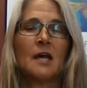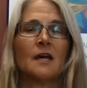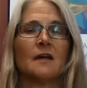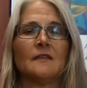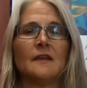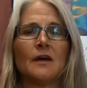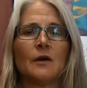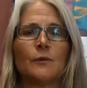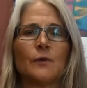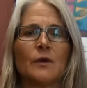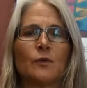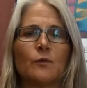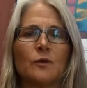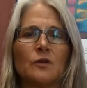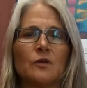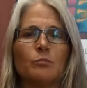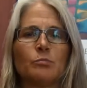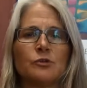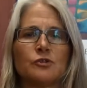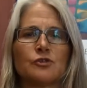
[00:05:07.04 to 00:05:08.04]
And that way
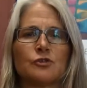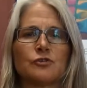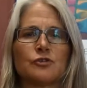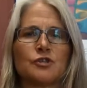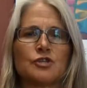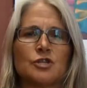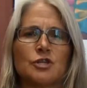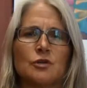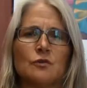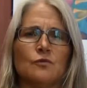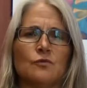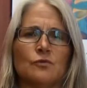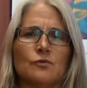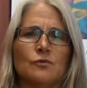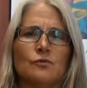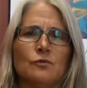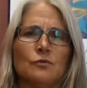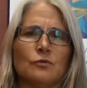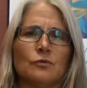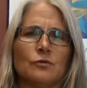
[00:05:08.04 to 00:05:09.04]
when you put your
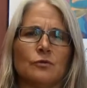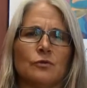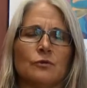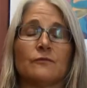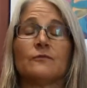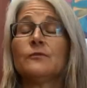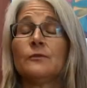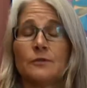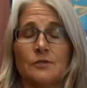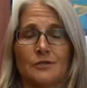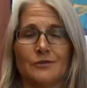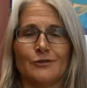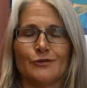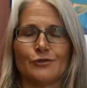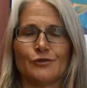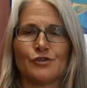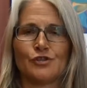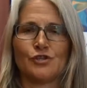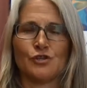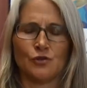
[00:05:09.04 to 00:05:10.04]
foot in
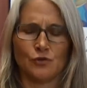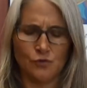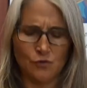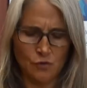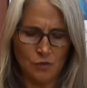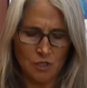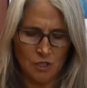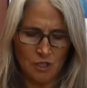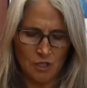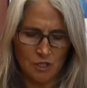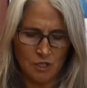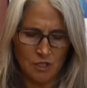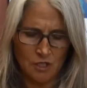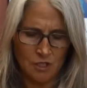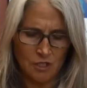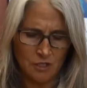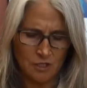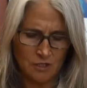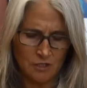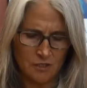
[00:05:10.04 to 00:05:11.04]
your shoe,
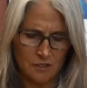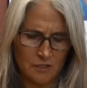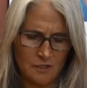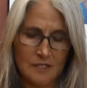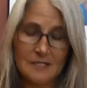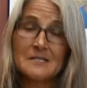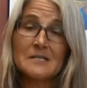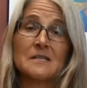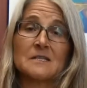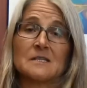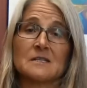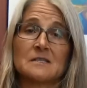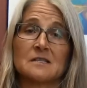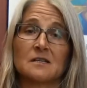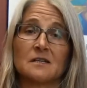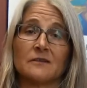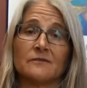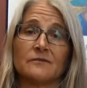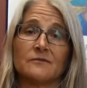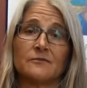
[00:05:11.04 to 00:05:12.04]
it doesn't
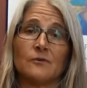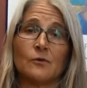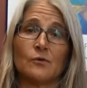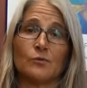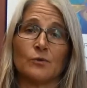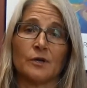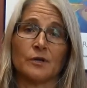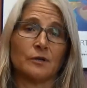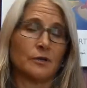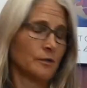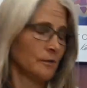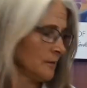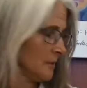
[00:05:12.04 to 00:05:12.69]
slip forward.